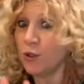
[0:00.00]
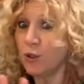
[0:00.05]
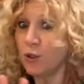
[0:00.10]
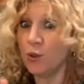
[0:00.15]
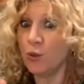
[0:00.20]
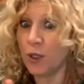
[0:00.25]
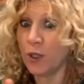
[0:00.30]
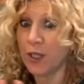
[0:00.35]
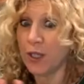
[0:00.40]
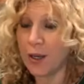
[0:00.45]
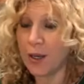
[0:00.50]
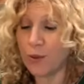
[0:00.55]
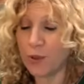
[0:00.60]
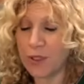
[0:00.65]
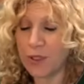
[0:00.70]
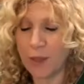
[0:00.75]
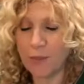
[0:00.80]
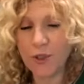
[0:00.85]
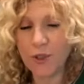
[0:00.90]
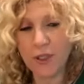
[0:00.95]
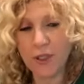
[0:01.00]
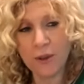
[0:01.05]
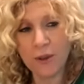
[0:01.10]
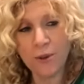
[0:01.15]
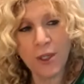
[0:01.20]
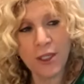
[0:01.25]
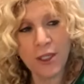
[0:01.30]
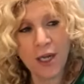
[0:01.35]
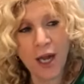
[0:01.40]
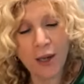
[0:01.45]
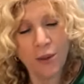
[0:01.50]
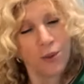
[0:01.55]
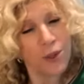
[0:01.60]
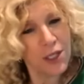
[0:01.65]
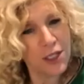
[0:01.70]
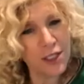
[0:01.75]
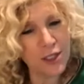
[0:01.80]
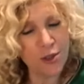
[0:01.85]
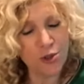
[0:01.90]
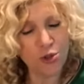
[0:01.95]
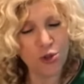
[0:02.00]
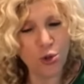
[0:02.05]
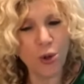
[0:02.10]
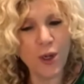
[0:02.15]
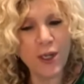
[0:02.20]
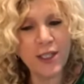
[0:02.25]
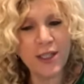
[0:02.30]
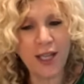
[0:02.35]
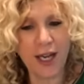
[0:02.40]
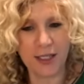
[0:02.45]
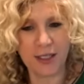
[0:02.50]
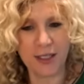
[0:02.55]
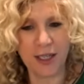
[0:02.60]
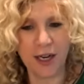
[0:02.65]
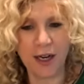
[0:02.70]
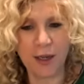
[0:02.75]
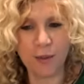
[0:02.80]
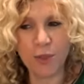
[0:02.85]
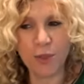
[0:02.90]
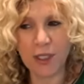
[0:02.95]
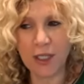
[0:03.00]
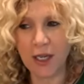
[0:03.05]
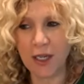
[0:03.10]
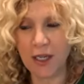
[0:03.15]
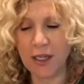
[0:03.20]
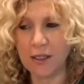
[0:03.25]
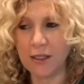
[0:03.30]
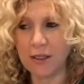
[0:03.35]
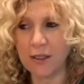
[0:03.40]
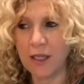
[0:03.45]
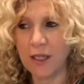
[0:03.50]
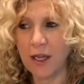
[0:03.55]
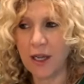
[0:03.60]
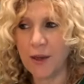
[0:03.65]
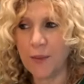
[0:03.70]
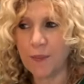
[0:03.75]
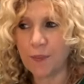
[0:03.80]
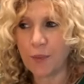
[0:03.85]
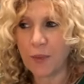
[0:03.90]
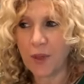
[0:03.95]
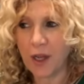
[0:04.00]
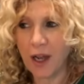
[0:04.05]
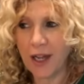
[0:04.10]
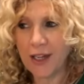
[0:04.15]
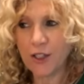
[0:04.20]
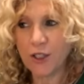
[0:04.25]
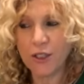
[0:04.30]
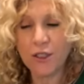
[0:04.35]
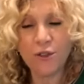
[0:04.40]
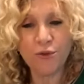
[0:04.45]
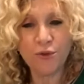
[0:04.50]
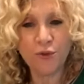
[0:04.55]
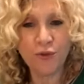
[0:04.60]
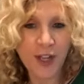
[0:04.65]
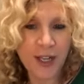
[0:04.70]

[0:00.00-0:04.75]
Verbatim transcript: knew what I was up to. And I really enjoyed that time because I couldn't